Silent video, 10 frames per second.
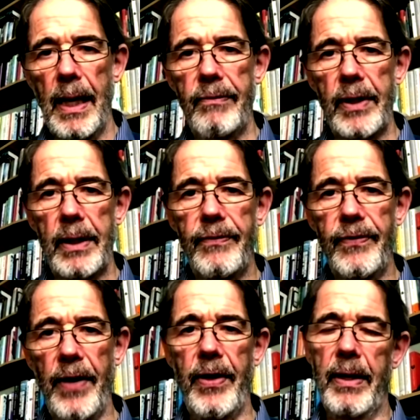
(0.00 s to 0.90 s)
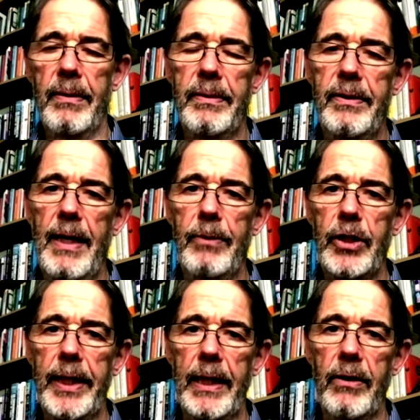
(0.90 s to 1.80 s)
of a further
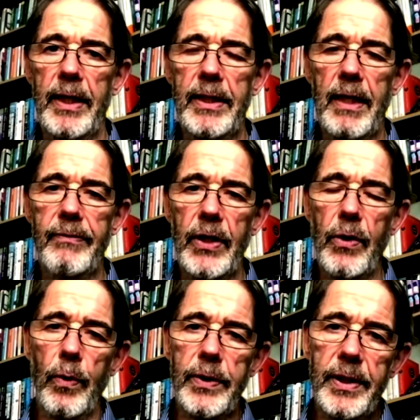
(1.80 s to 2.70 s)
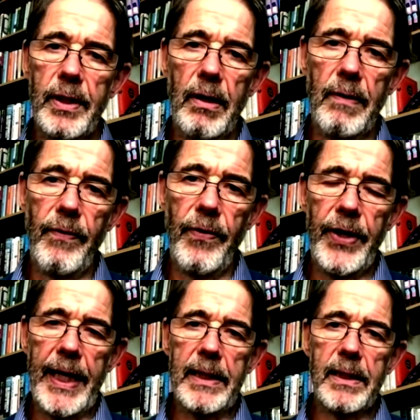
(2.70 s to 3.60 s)
temperature increase over the course of
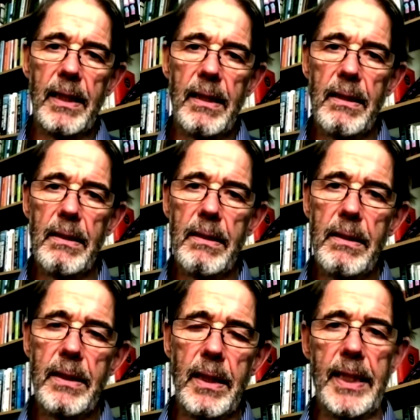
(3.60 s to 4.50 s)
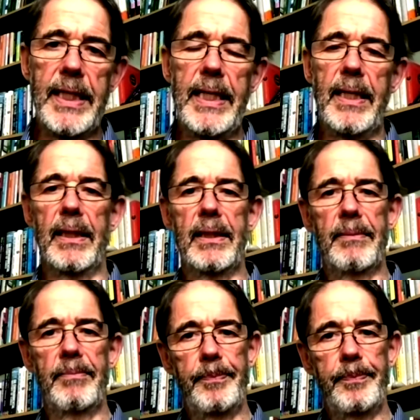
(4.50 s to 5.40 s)
the next 30
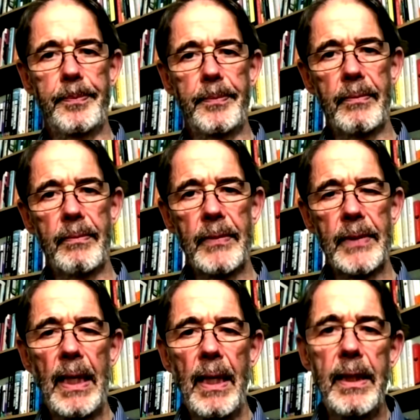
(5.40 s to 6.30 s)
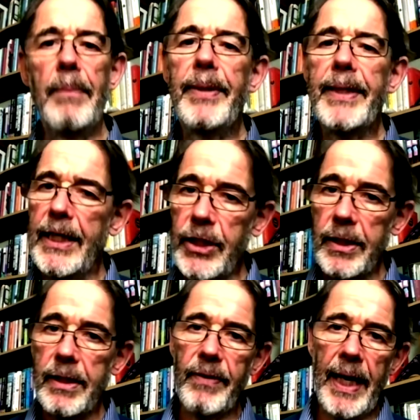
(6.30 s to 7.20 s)
years. The
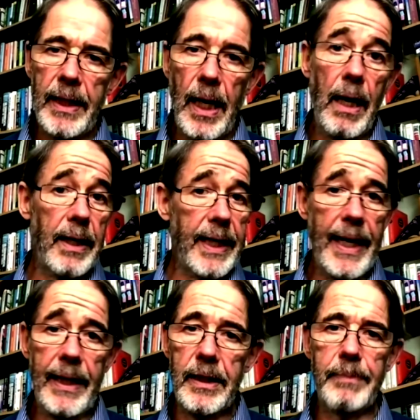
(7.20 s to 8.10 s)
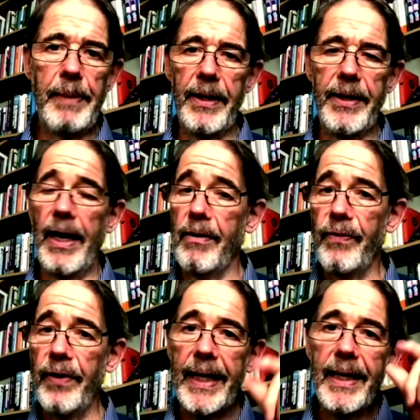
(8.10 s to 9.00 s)
implications of that are again spelled out
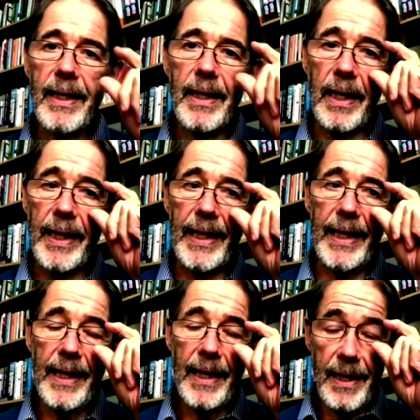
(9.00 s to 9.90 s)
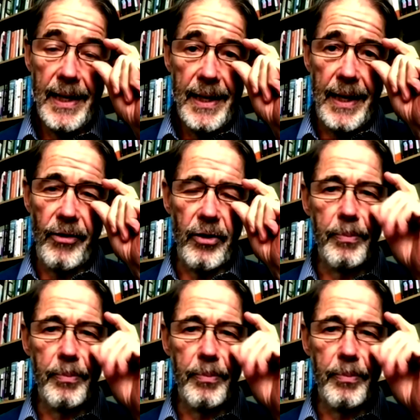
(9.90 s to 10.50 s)
very clearly in